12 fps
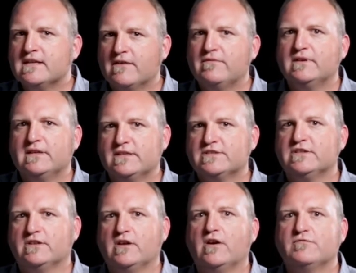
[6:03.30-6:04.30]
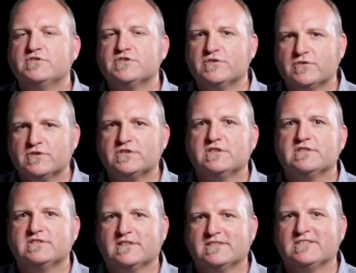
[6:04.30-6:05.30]
definition of church
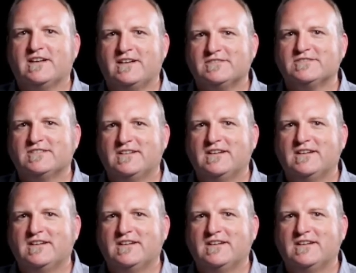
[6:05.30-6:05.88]
success.